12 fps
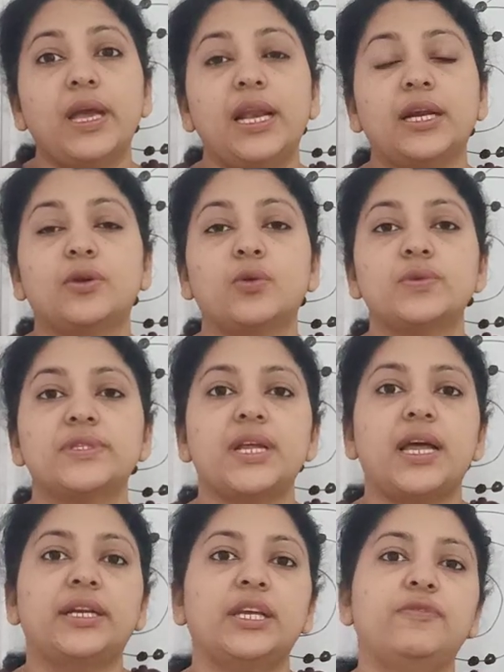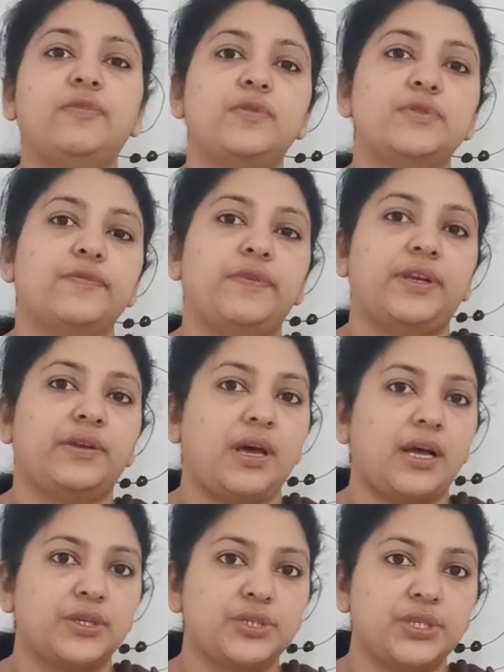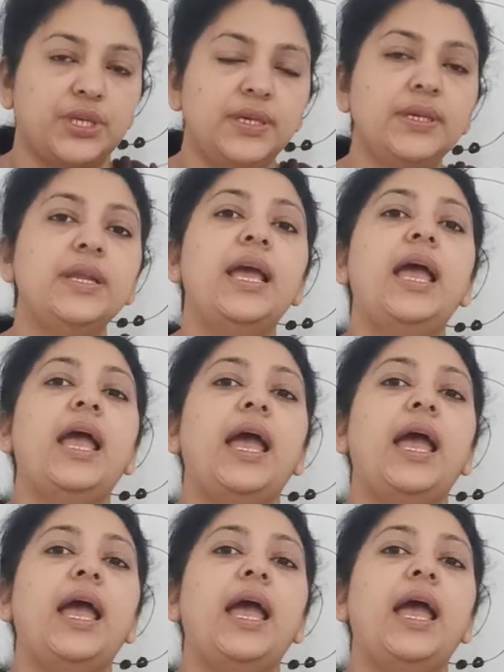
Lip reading: electrostatic force of attraction,